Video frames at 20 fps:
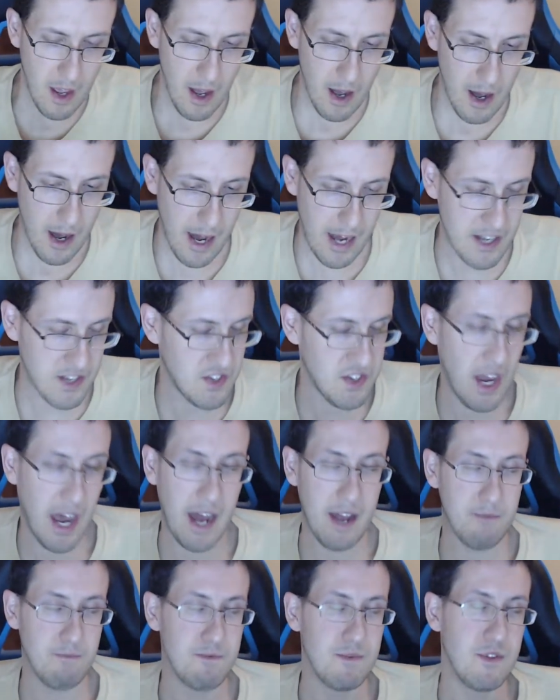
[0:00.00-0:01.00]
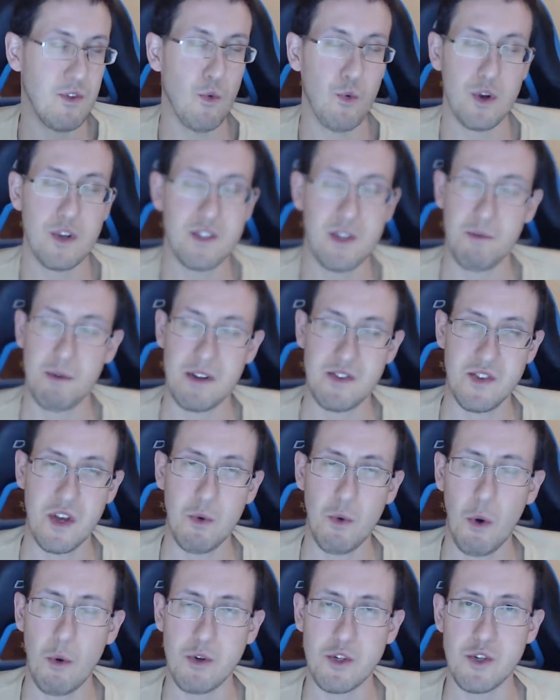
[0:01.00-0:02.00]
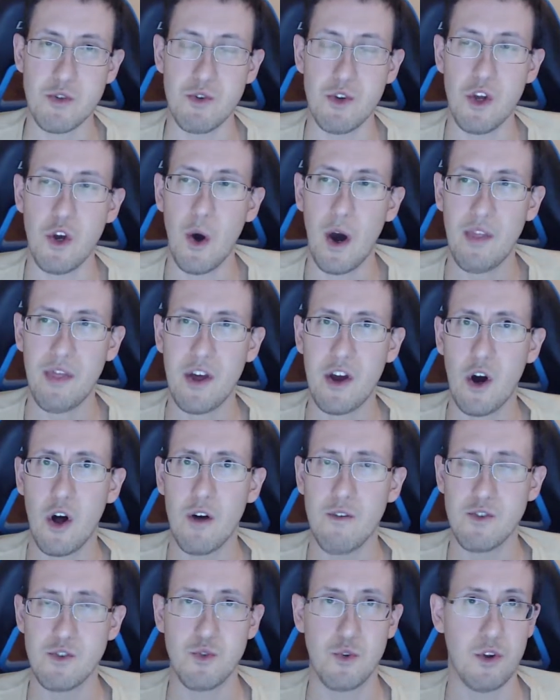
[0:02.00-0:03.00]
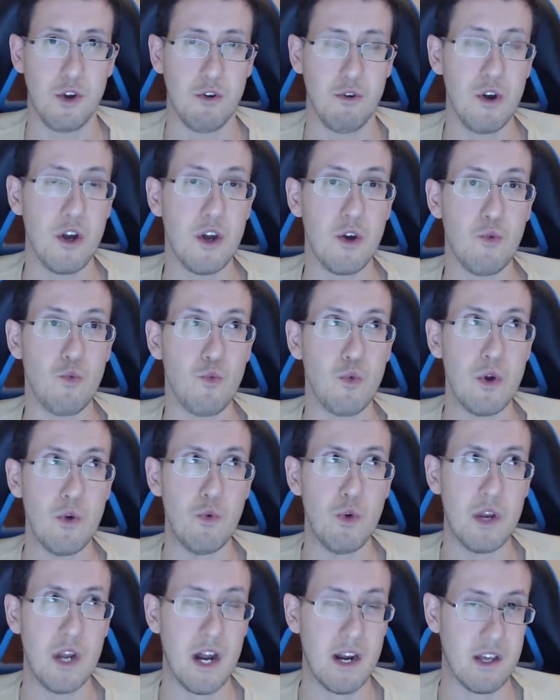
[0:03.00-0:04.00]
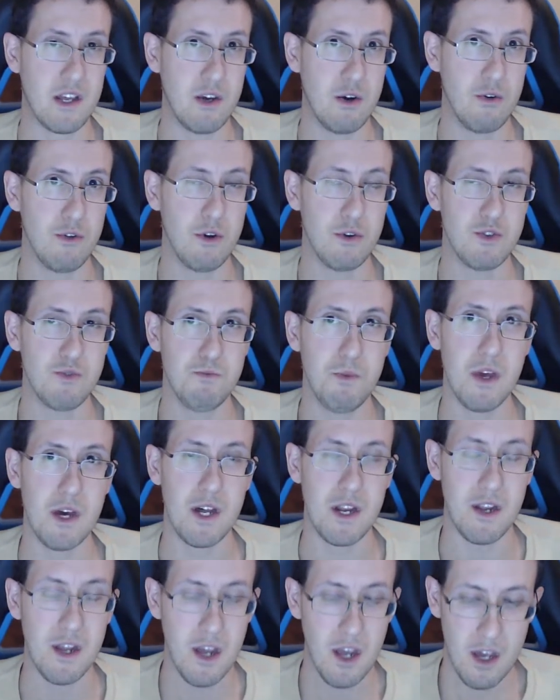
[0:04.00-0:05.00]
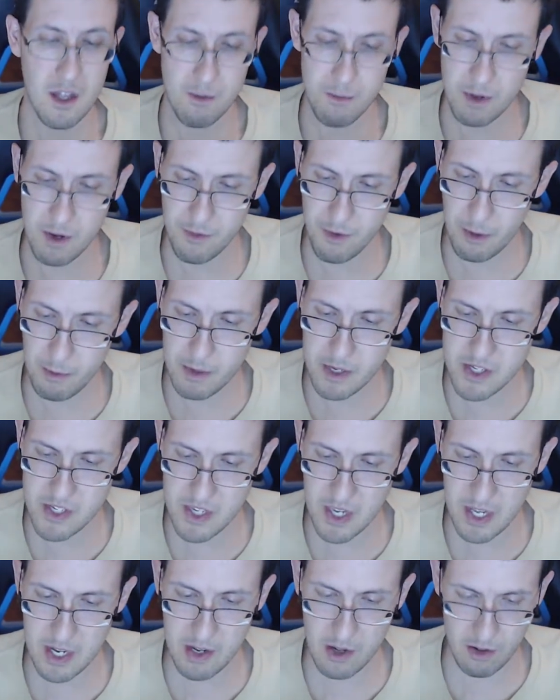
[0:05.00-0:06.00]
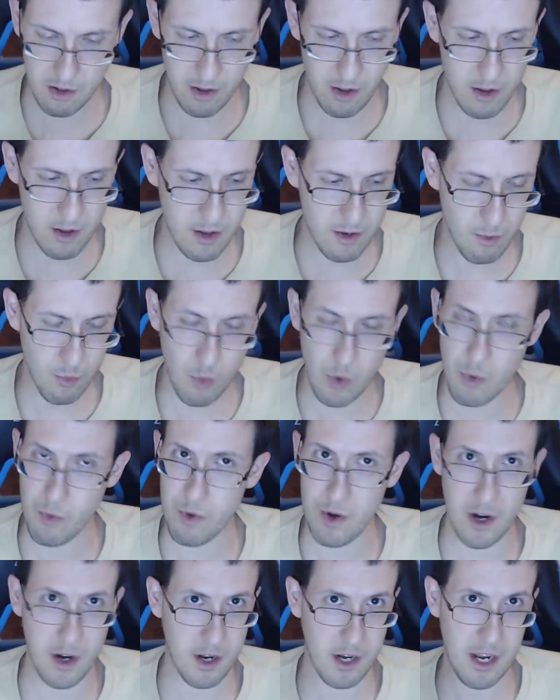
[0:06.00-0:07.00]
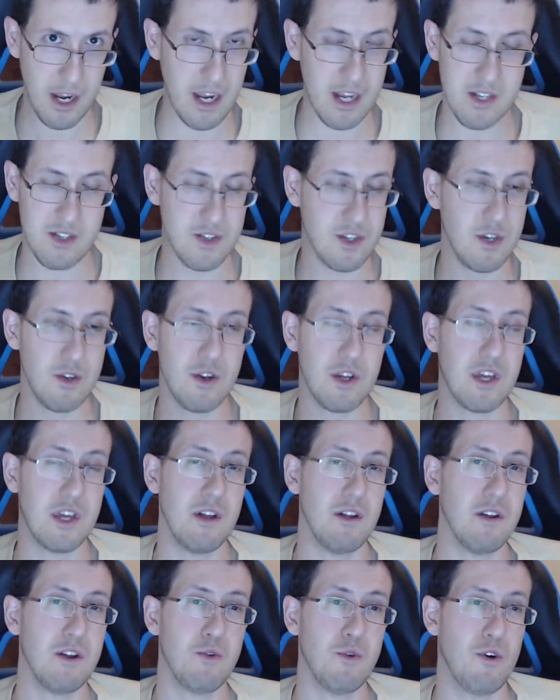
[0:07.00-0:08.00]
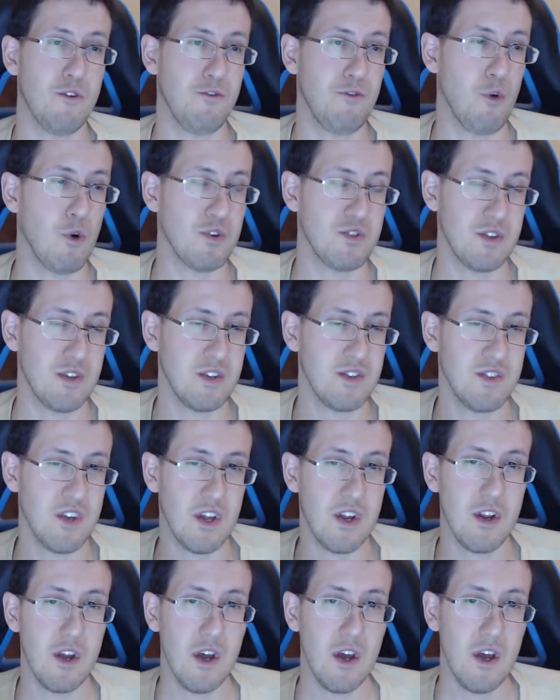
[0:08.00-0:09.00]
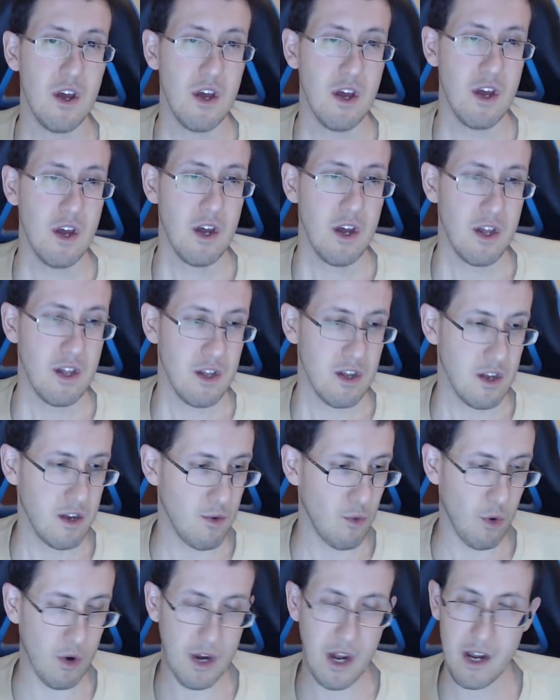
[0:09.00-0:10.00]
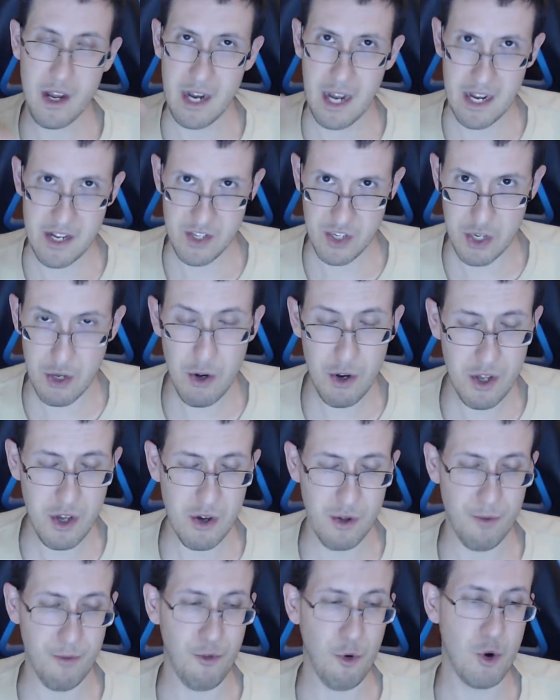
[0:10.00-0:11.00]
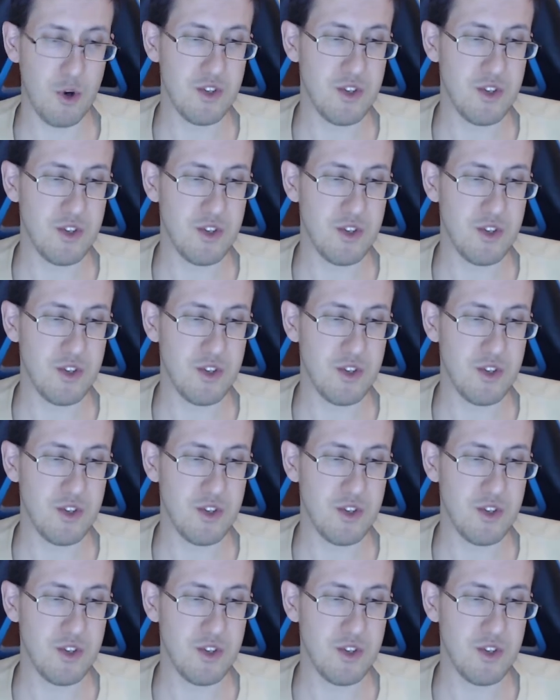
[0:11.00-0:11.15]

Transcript: I, I, the reason I'm not saying what would you do, I think all of us would agree. We would not kill those men. The men of Gibeah said, We were not going to ask you to kill anyone for us. And they said, We're not going to ask you to kill them for us.